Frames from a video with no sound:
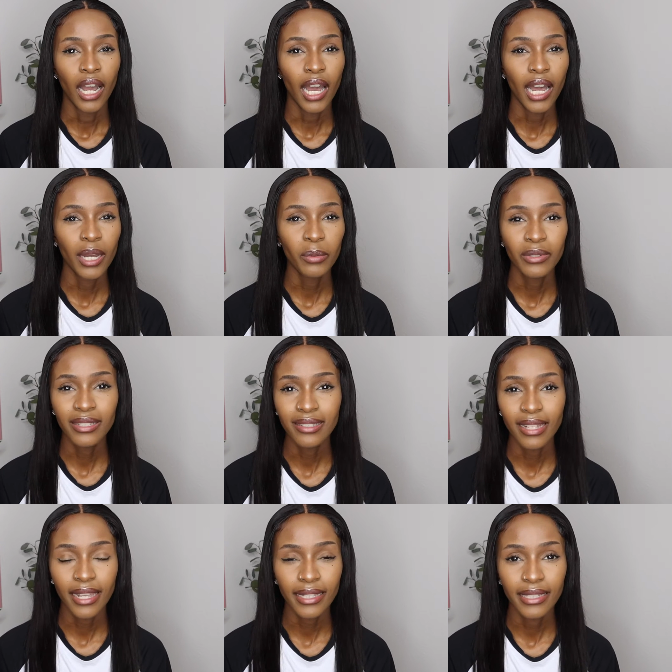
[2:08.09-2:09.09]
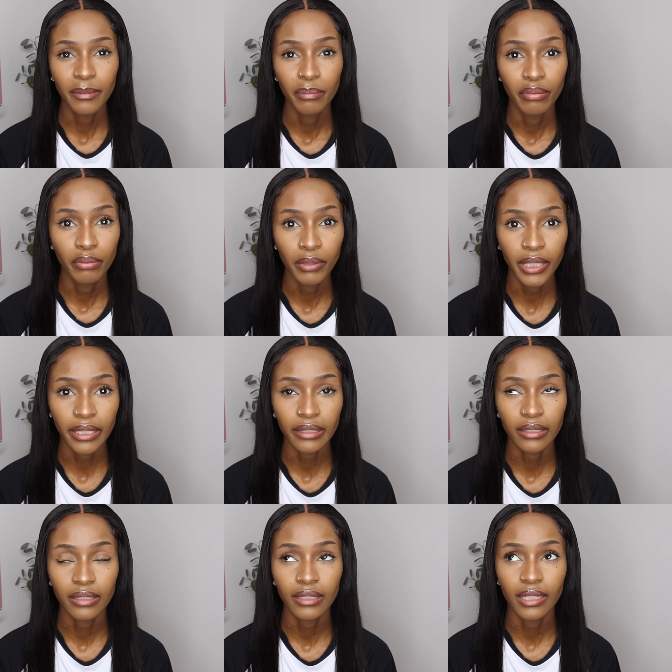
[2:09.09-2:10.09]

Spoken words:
I was like depressed.